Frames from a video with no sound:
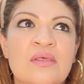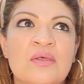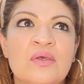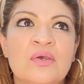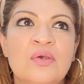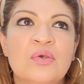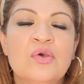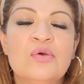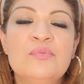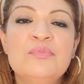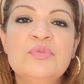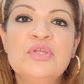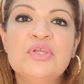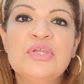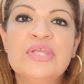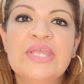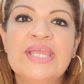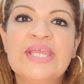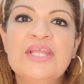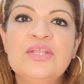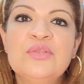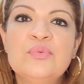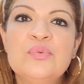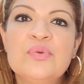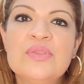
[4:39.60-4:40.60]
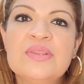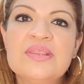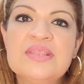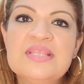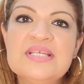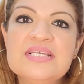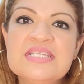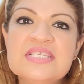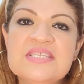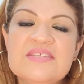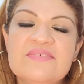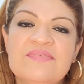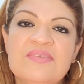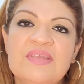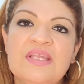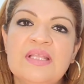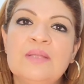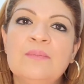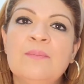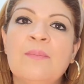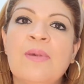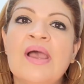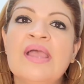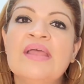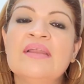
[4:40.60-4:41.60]
communicate with this
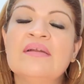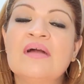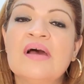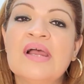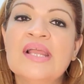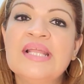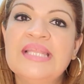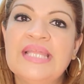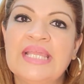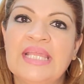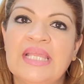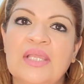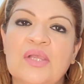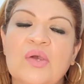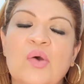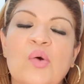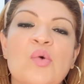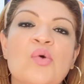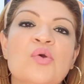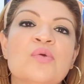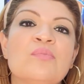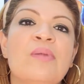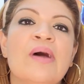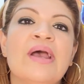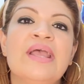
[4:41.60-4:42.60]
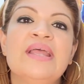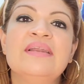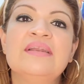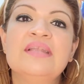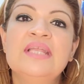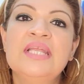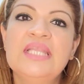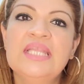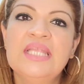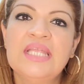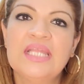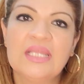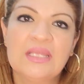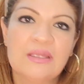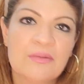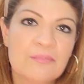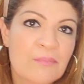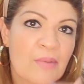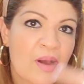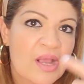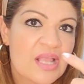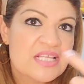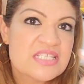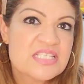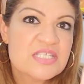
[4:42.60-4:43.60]
field by writing or by reading,
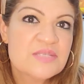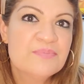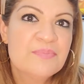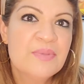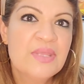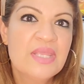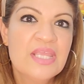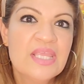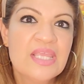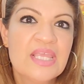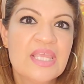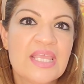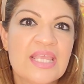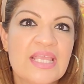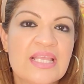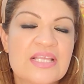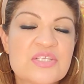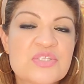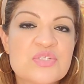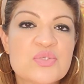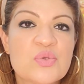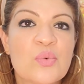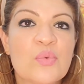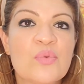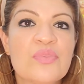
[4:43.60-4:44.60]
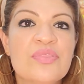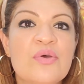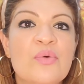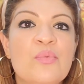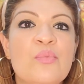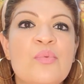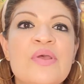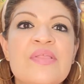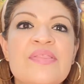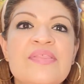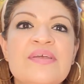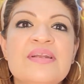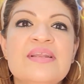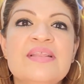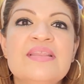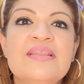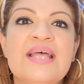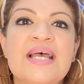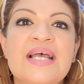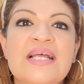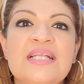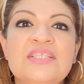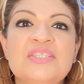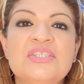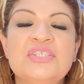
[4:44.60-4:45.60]
by speaking. So the whether
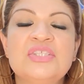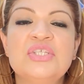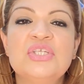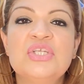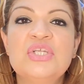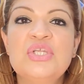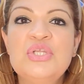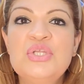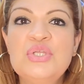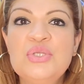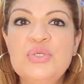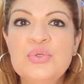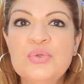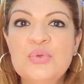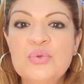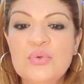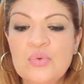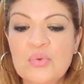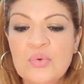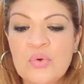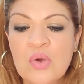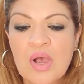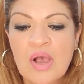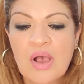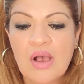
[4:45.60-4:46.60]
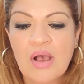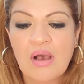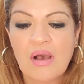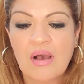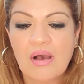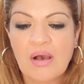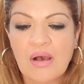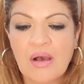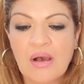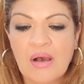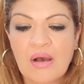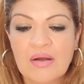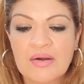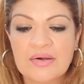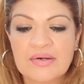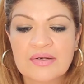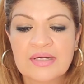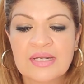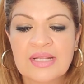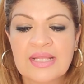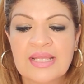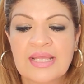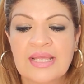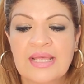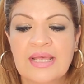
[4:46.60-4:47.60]
that you are
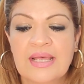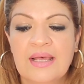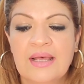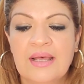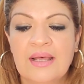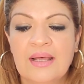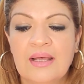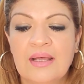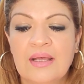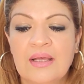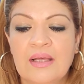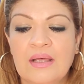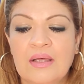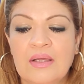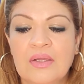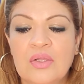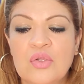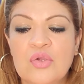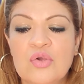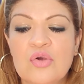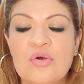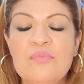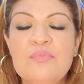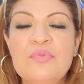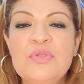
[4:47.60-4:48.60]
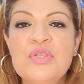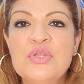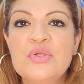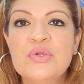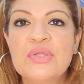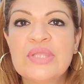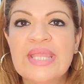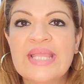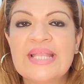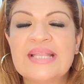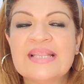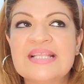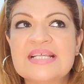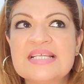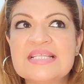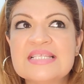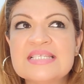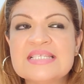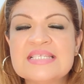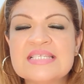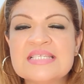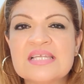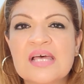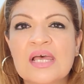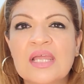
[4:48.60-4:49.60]
communicate, the
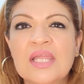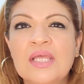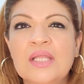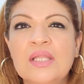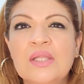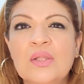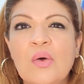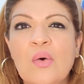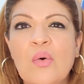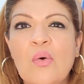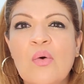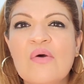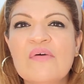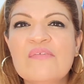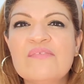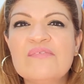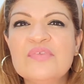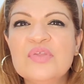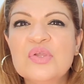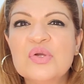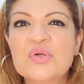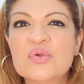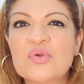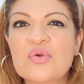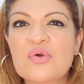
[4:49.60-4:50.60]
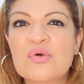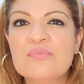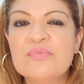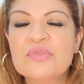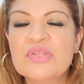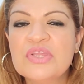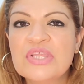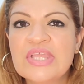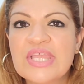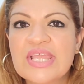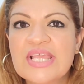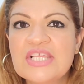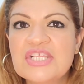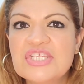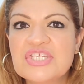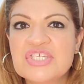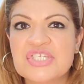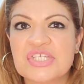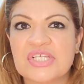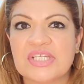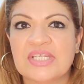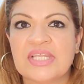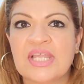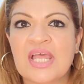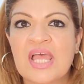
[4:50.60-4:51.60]
style of your
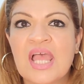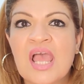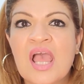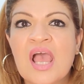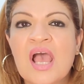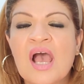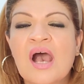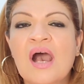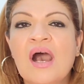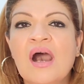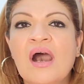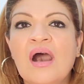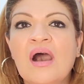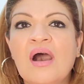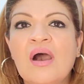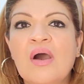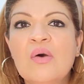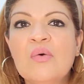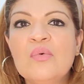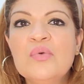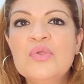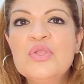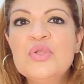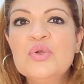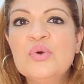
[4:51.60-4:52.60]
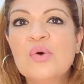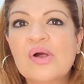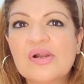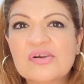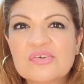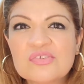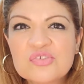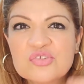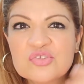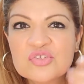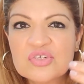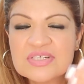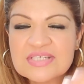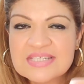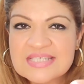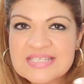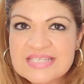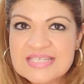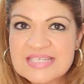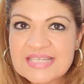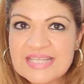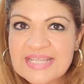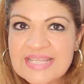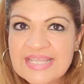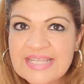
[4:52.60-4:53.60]
communication, how you are
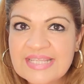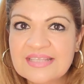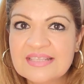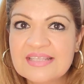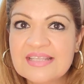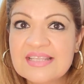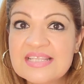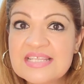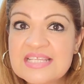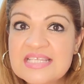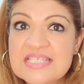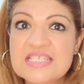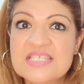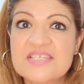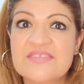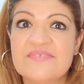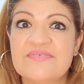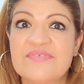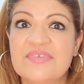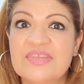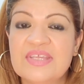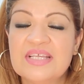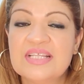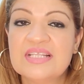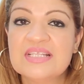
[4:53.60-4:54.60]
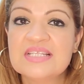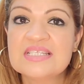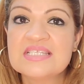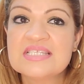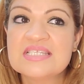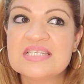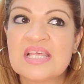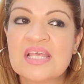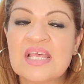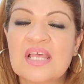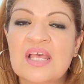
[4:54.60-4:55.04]
translate these fields